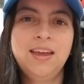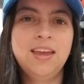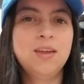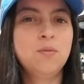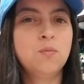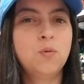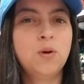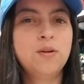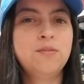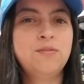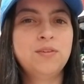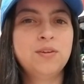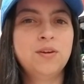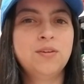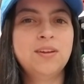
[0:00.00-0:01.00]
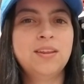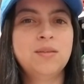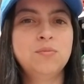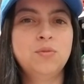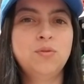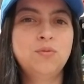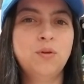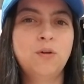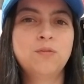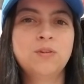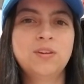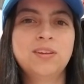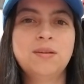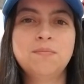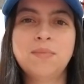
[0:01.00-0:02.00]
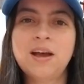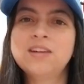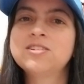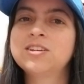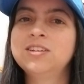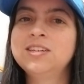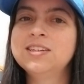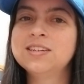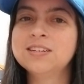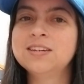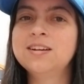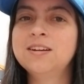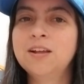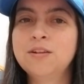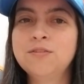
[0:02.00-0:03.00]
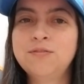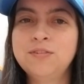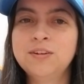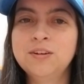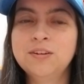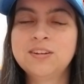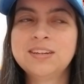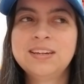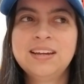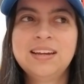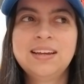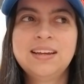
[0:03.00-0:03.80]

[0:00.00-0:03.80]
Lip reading: in one field and then move over and then magically is in another field.